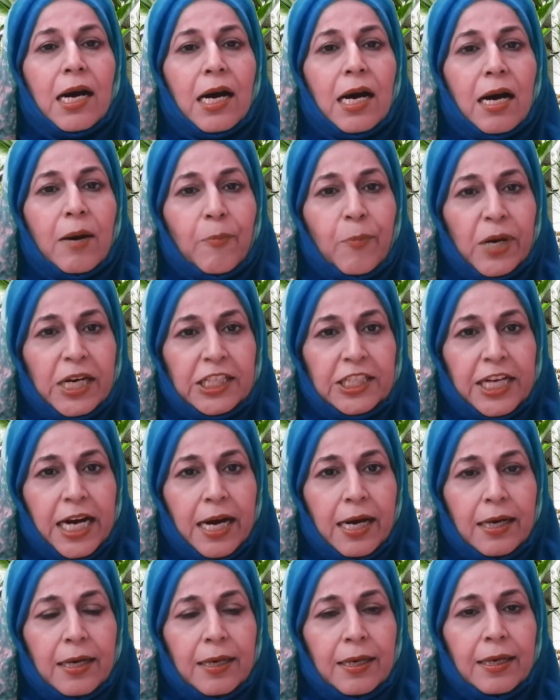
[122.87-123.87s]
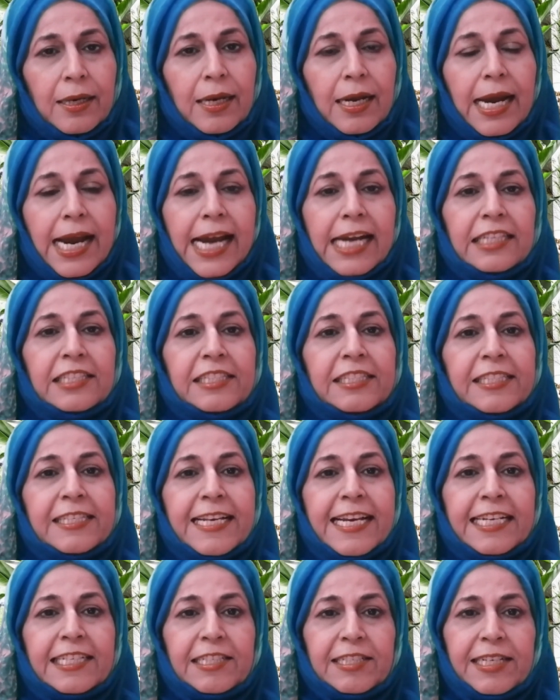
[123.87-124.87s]
upper jaw and
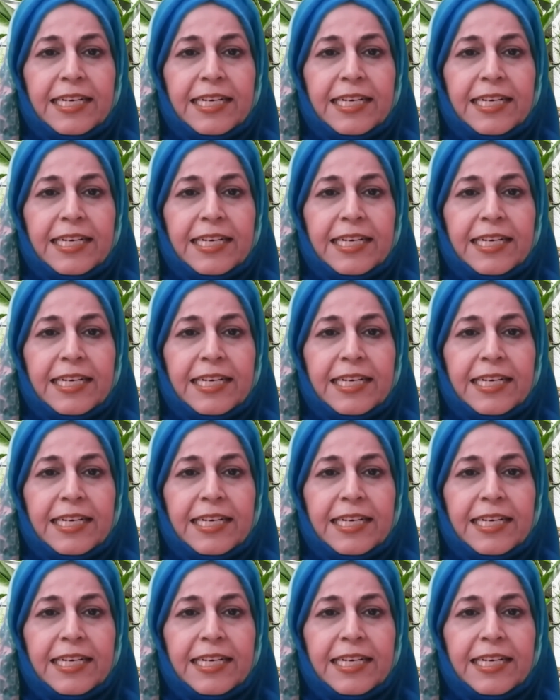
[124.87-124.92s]
6